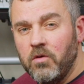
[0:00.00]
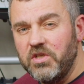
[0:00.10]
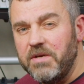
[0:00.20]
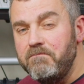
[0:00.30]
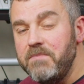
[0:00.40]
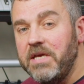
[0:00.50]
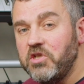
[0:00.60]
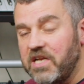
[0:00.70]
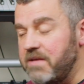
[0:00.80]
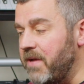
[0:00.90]
which
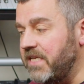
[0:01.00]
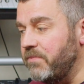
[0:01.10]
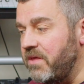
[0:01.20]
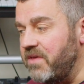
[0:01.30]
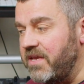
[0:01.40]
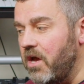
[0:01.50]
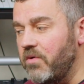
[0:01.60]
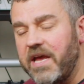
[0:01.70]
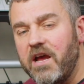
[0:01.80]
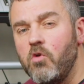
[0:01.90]
immediately makes me think,
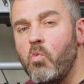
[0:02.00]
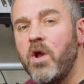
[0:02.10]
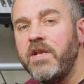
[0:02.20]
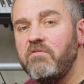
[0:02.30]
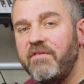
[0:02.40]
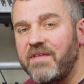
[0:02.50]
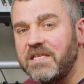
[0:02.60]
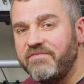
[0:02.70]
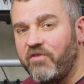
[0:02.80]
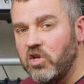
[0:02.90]
okay, I wonder if
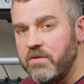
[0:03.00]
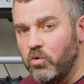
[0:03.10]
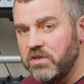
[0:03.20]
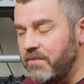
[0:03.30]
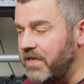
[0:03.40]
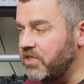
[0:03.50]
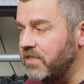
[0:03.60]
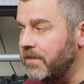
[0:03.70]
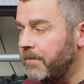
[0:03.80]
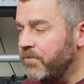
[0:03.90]
that's volume automation.